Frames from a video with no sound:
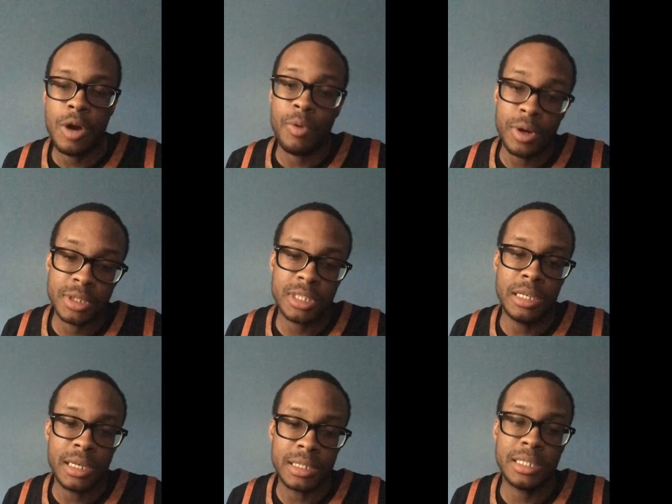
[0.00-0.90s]
We'll see,
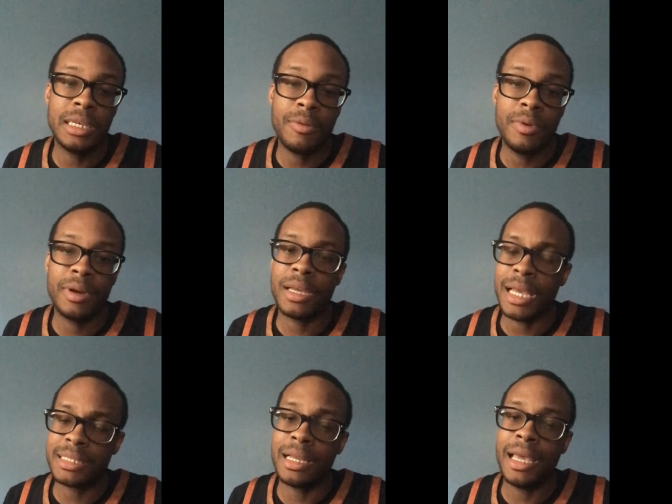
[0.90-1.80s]
because
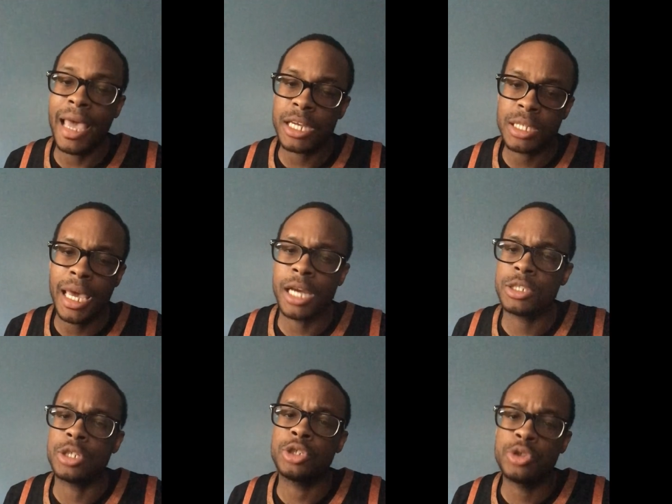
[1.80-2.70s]
that's an
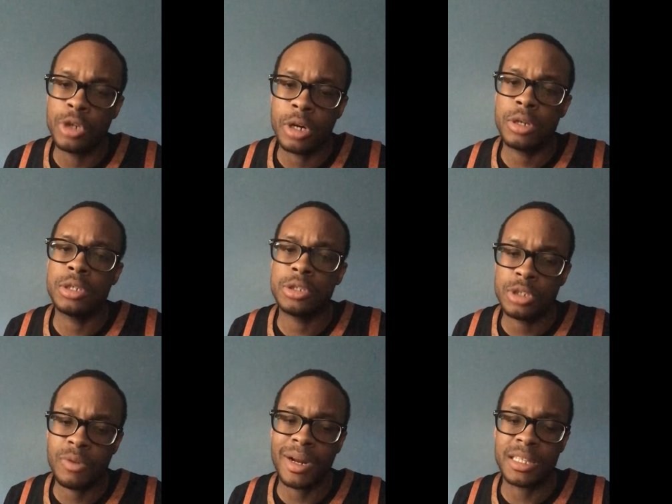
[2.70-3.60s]
extra shooter
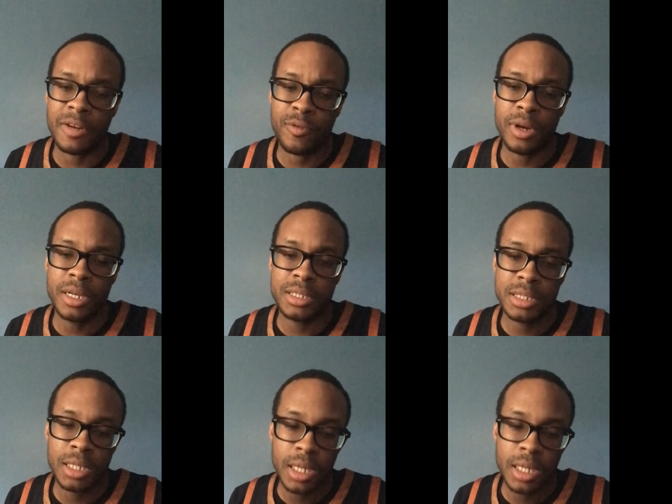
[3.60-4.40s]
right there for us.